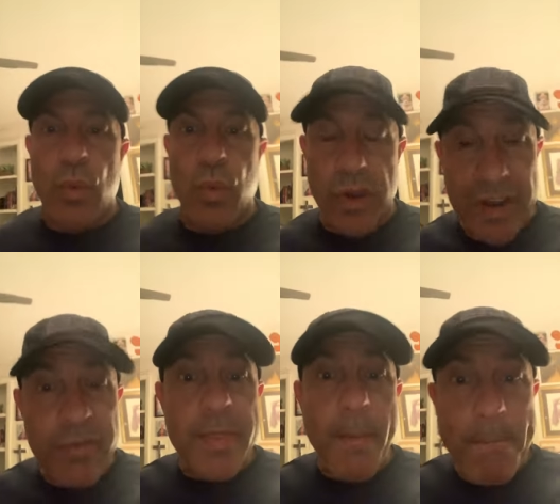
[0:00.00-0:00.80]

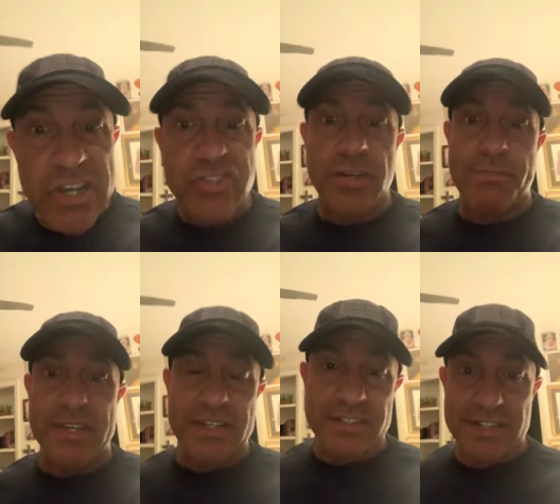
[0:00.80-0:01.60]
Wherever the bishop
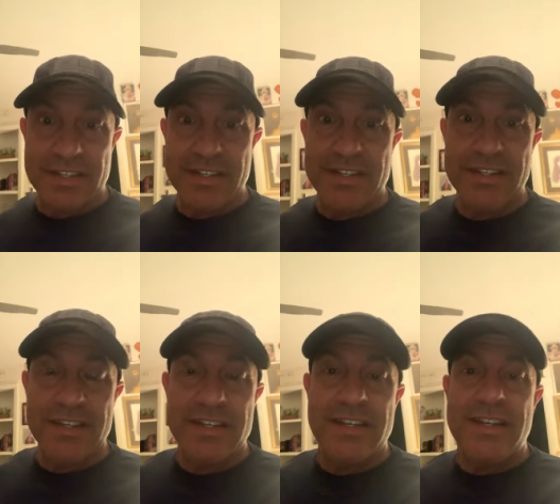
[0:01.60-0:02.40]
is,
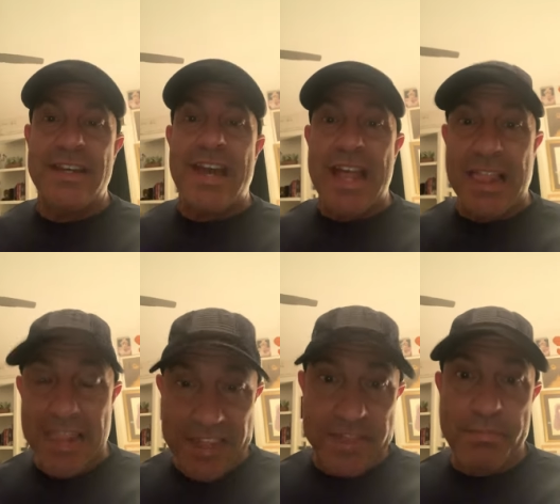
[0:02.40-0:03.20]

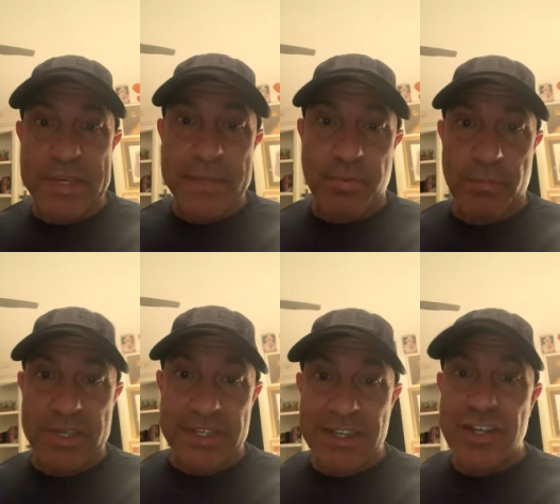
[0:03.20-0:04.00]
let the people
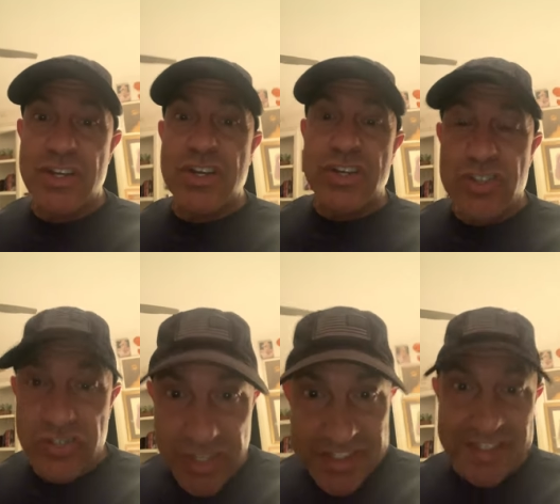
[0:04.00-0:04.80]
be.
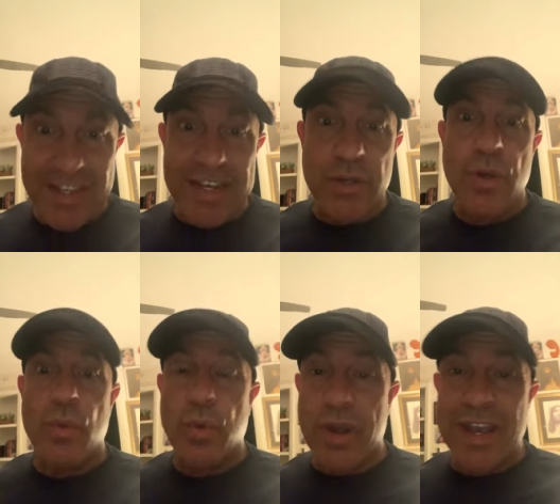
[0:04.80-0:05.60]
Just like
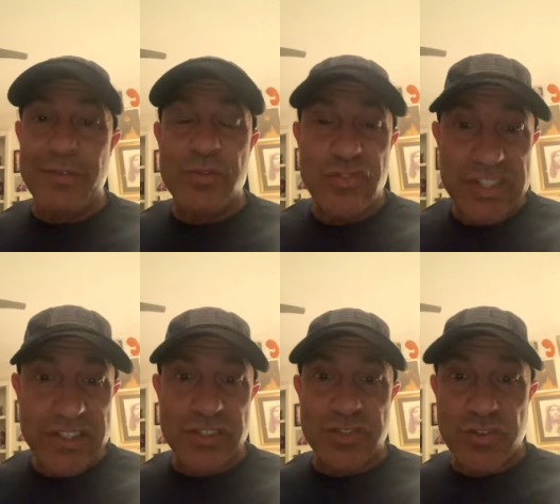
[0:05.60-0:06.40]
wherever
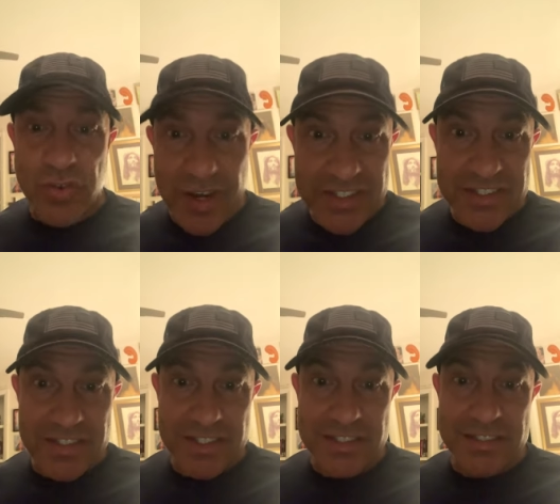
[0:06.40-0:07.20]
Jesus
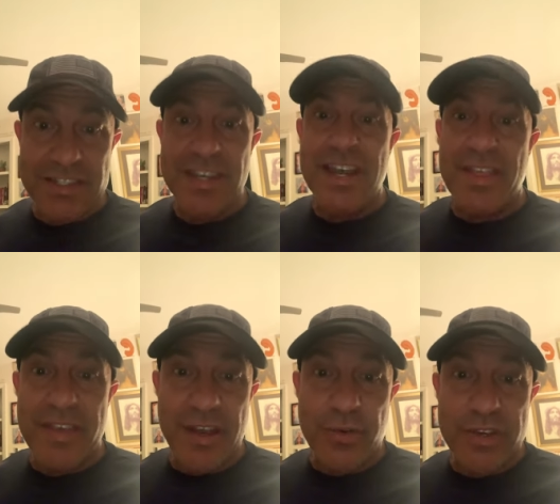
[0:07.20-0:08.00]
Christ is,
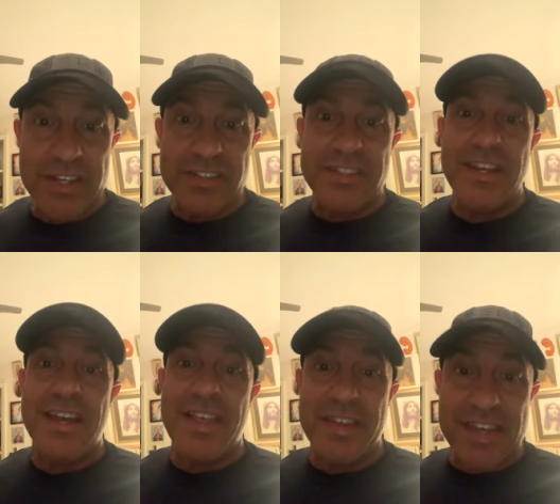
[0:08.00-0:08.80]
there is
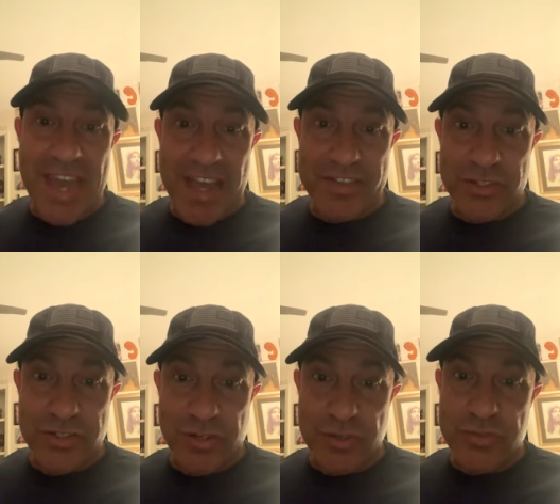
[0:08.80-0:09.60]
the Catholic
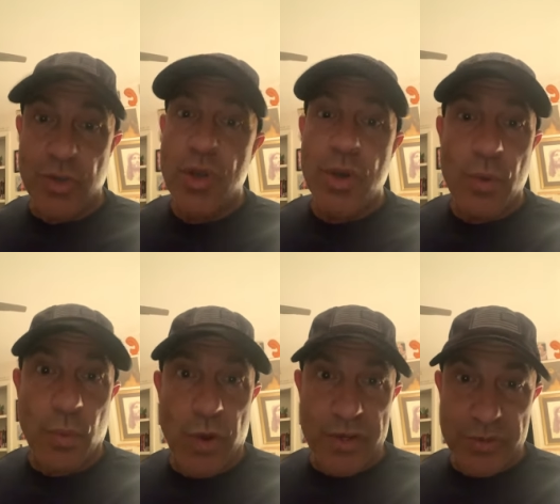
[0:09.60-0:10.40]
Church.
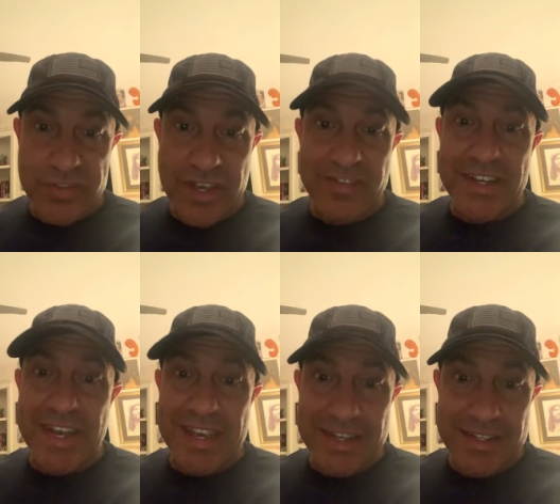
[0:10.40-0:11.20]
107
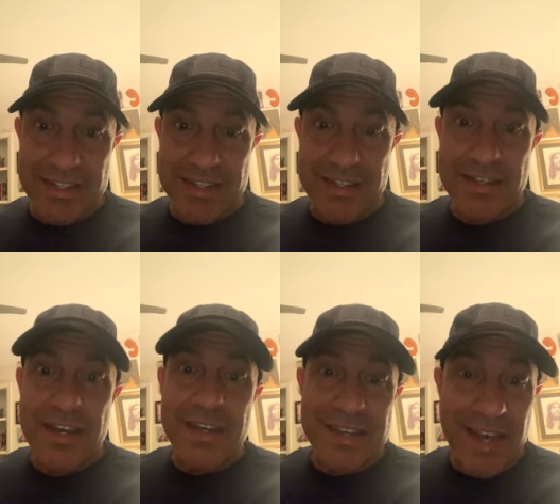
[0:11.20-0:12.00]
AD.
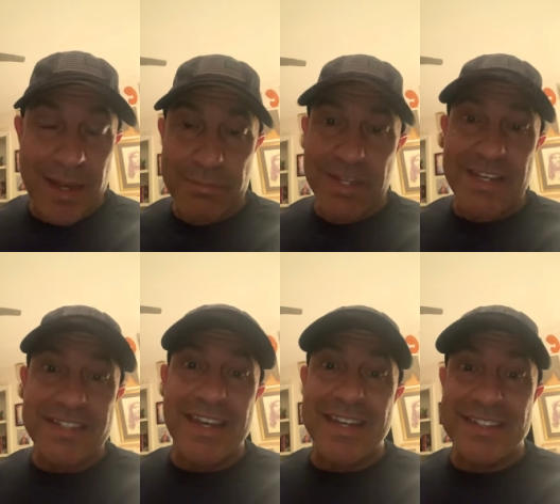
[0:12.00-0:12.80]
God
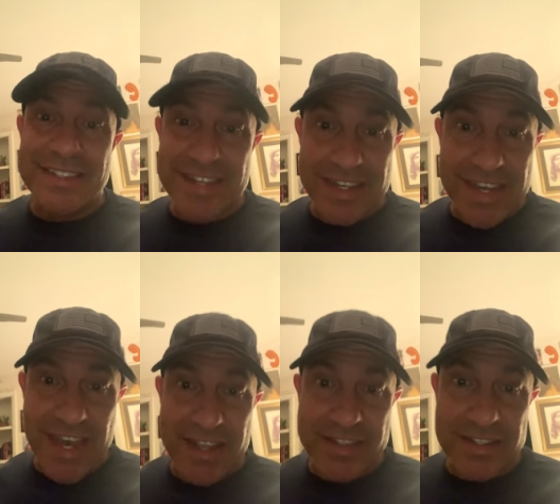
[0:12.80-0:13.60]
bless and stay
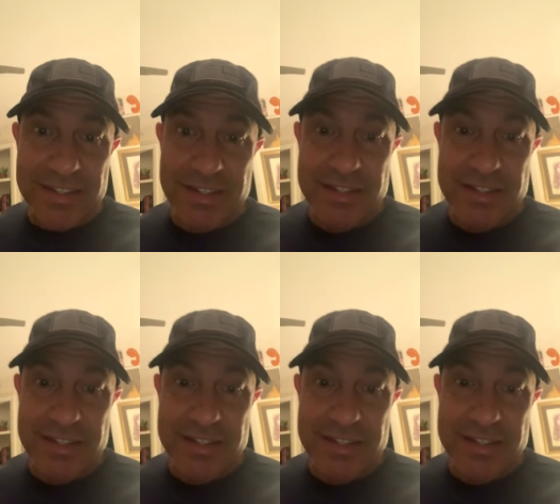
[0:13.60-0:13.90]
Catholic.